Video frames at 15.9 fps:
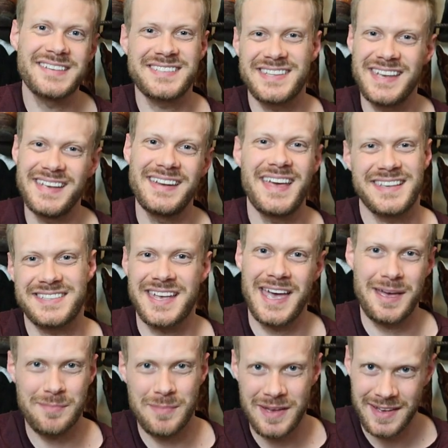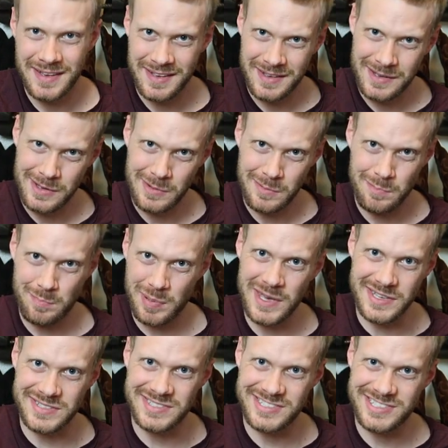I'll see you next time.
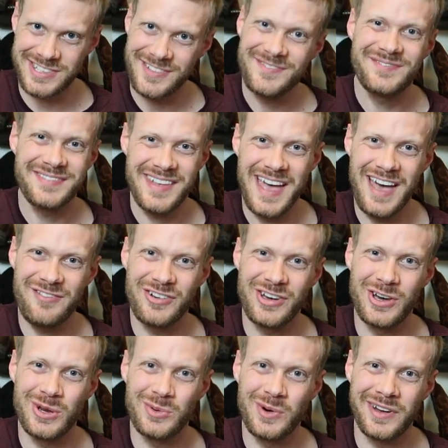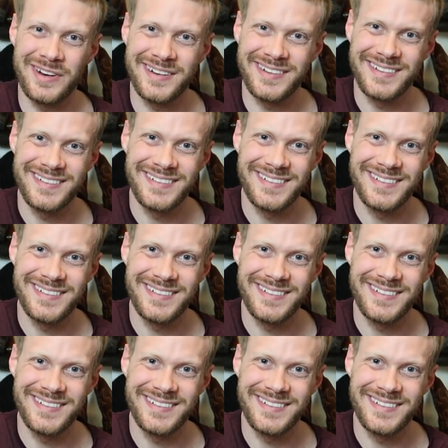Peace. Have a good one.